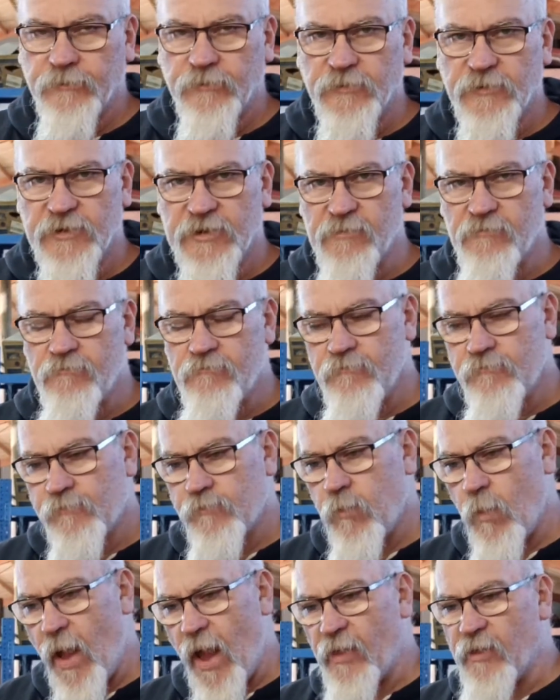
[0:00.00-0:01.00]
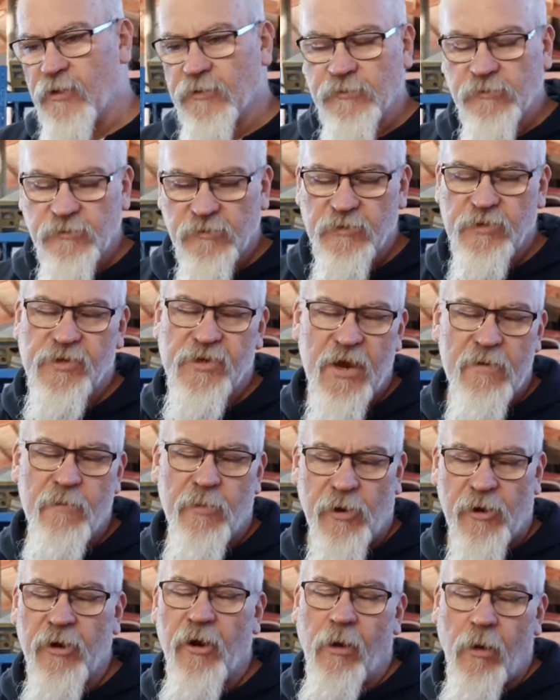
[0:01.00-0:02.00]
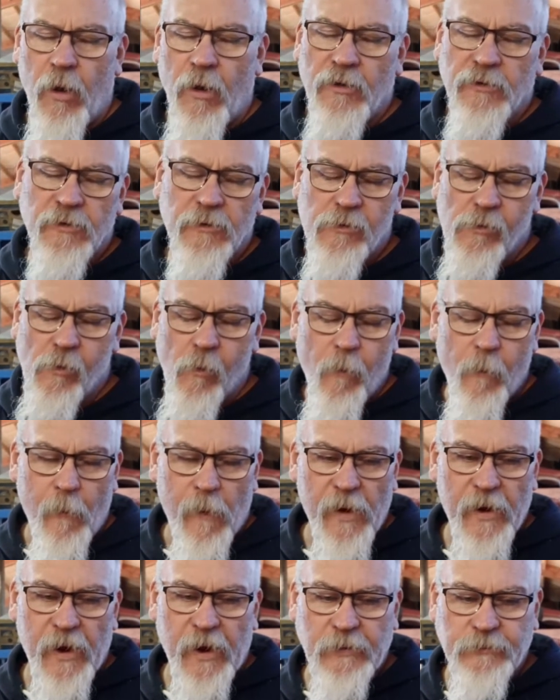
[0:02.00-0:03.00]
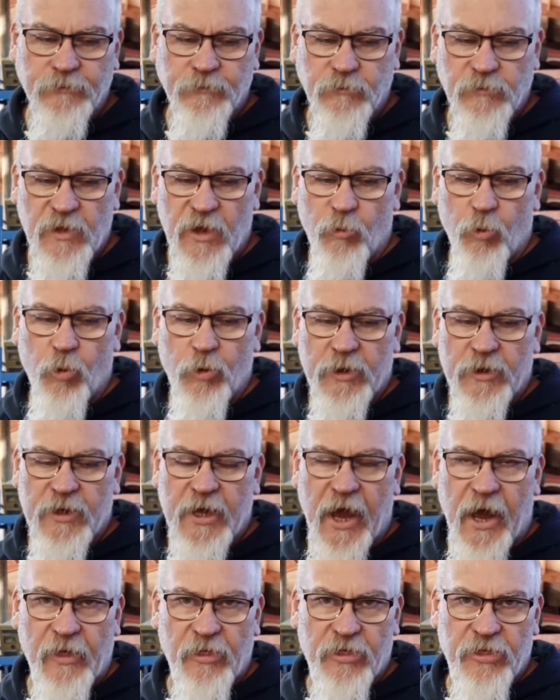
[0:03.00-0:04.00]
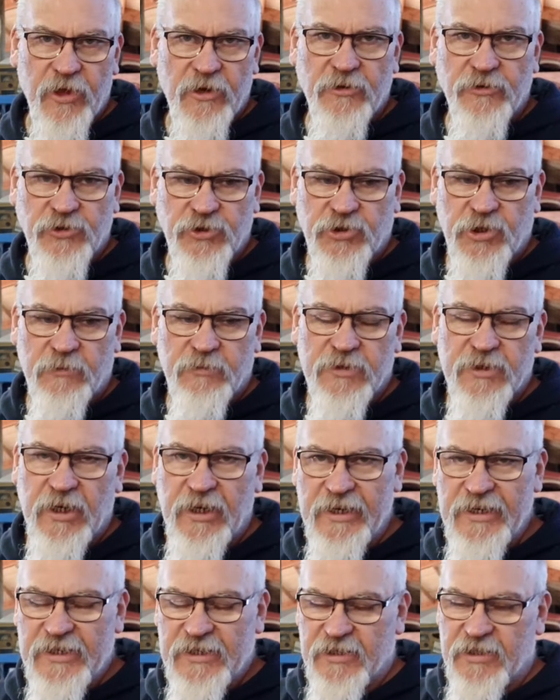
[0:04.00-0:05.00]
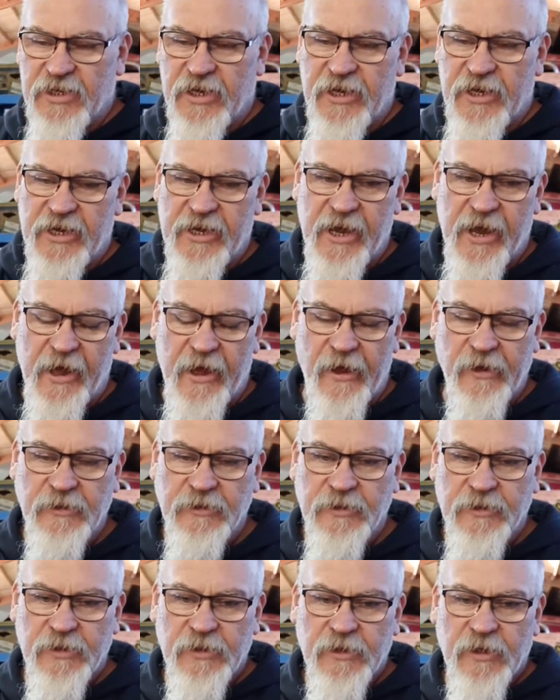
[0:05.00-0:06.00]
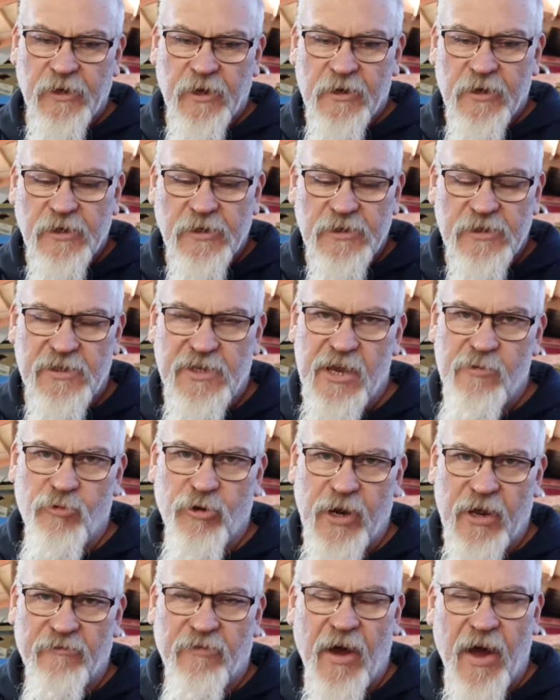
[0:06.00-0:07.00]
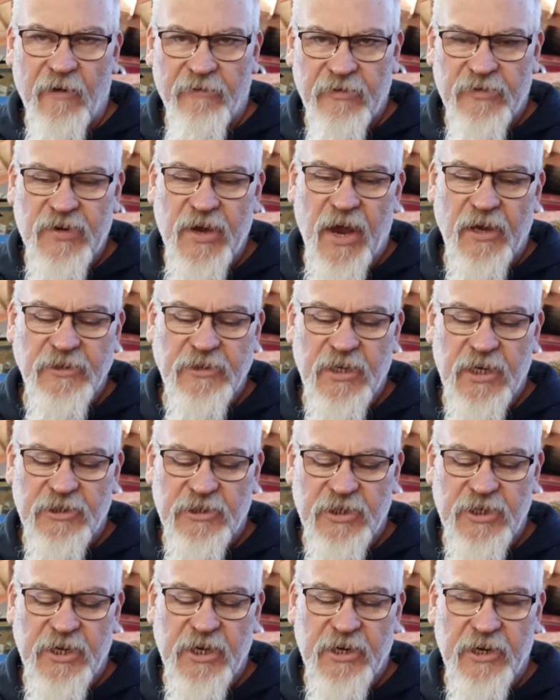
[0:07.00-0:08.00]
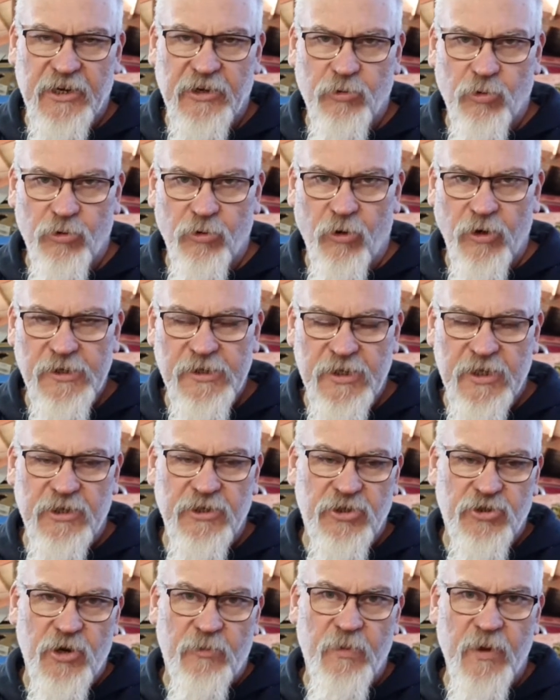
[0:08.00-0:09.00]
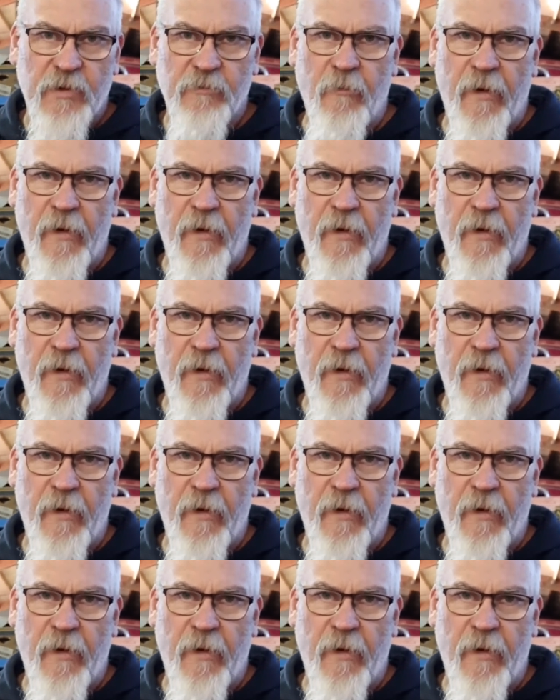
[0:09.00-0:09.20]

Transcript: some other timber, yeah, we'll cut thin strips. At least the steam would have half a chance to actually get into a nice thin strip and